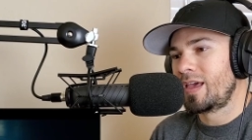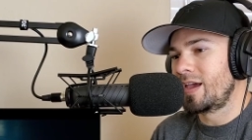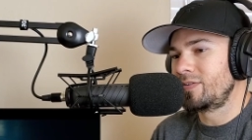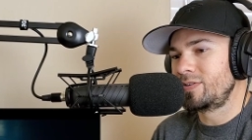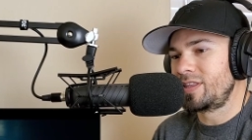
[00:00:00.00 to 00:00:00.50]

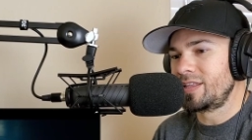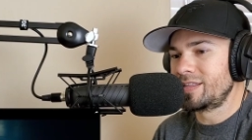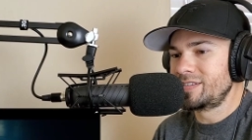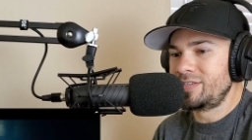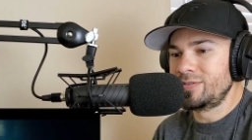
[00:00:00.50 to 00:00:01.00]
Everything
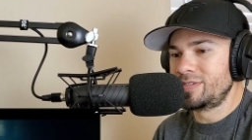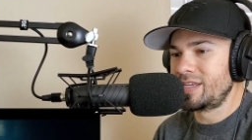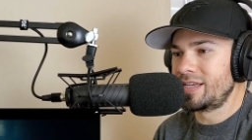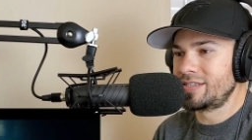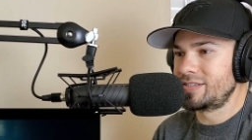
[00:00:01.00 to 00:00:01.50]
this dude
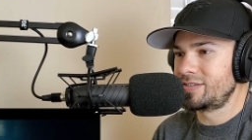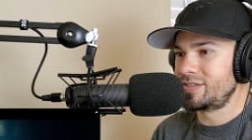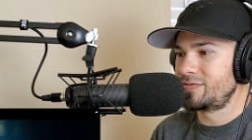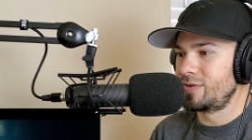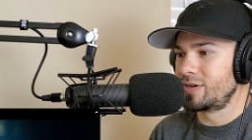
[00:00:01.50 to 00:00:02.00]
says is
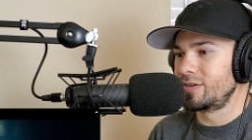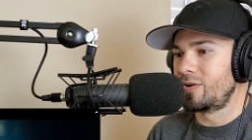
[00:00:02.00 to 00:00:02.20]
just fucking